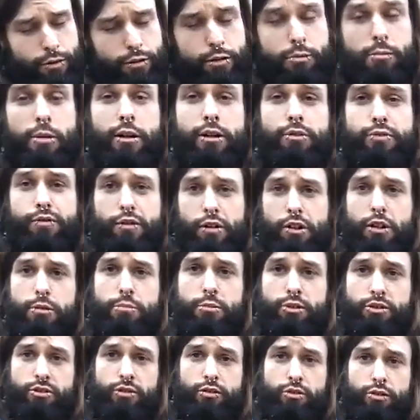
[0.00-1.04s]
What am I, a
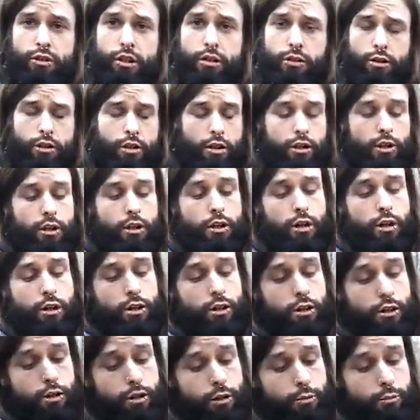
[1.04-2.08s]
fucking masseuse dude?
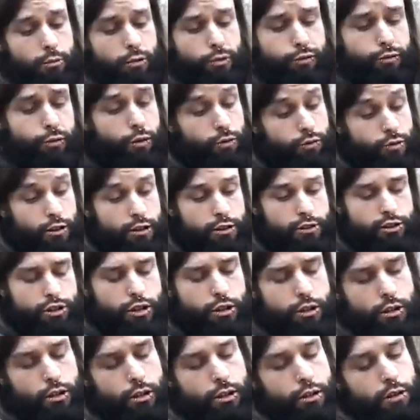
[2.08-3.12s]
A foot fetish.
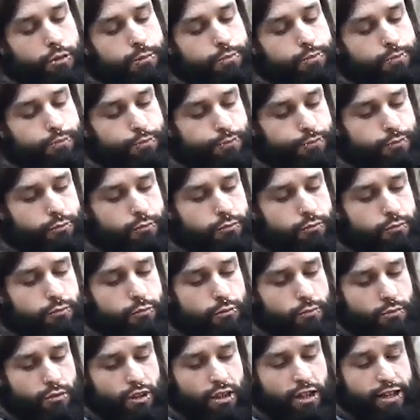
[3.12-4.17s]

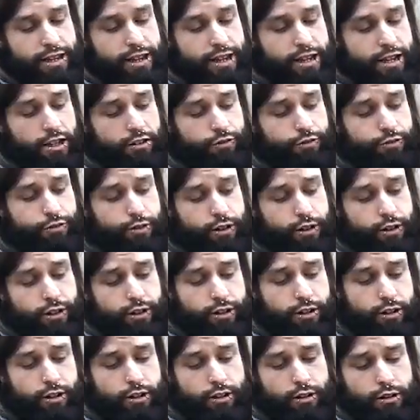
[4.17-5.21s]
I
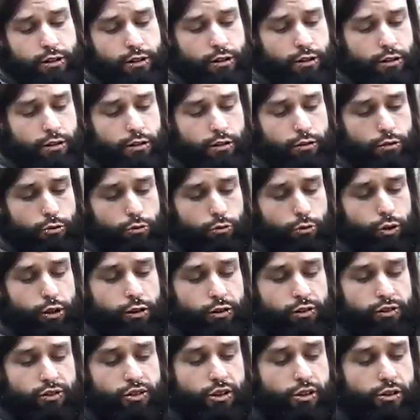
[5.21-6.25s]
hand-fitted
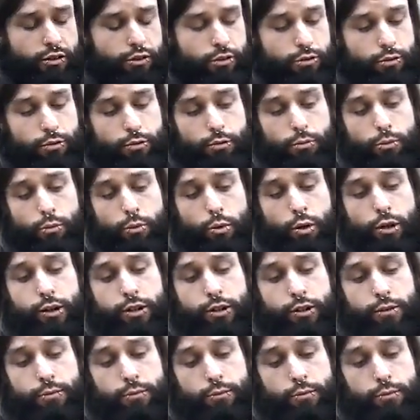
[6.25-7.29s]
real steel
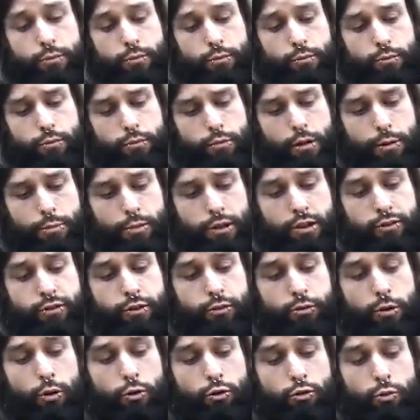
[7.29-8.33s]
wood, I believe
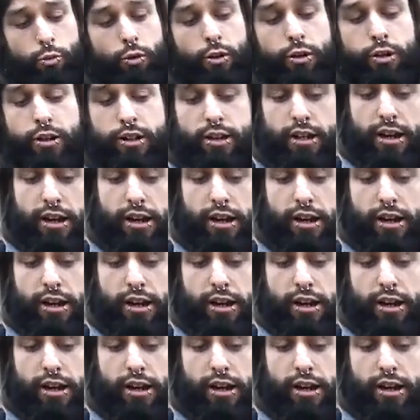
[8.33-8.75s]
the rosewood,